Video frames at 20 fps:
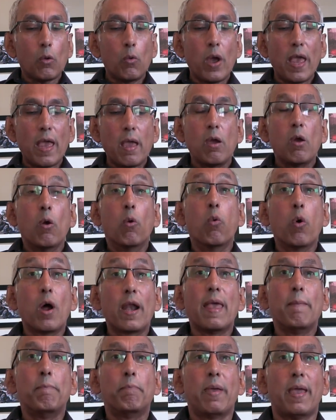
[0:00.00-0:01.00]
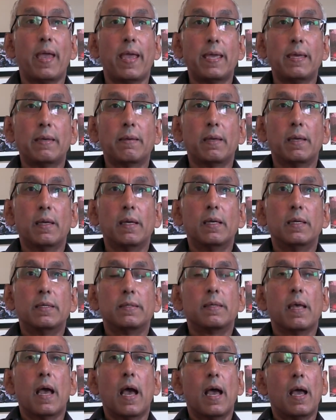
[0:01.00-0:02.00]
where one M P
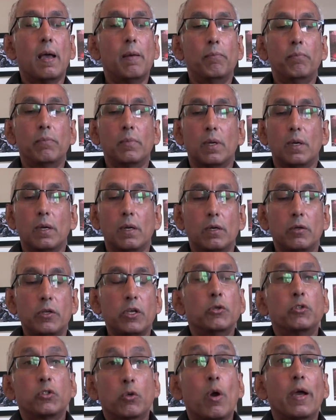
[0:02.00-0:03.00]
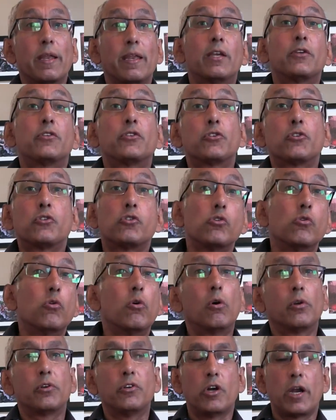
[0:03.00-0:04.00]
um, used quite an
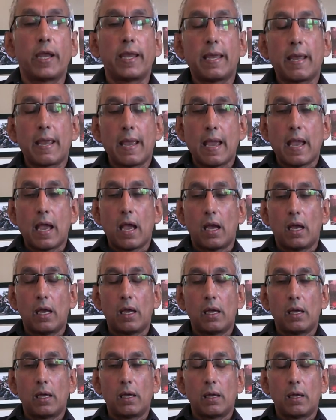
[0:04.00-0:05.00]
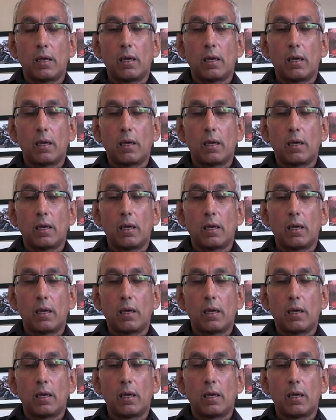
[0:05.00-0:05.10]
extraordinary uh,